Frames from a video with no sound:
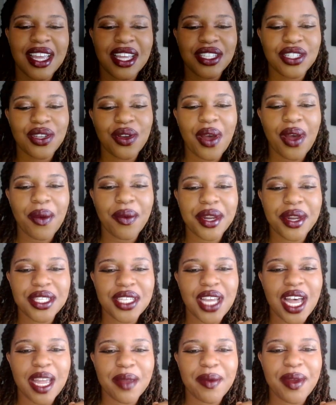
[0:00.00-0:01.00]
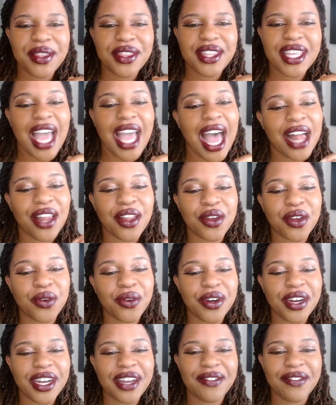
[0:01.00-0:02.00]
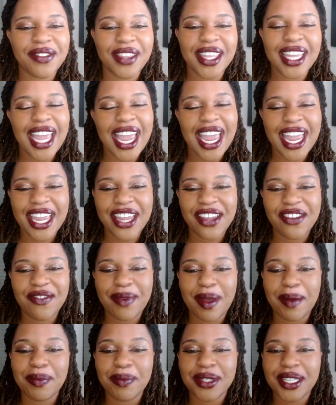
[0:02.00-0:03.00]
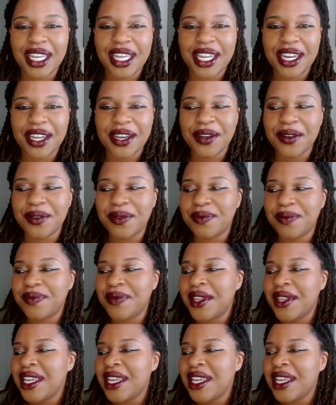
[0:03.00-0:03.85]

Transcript: So I want to talk about the allegory of the cave by Plato.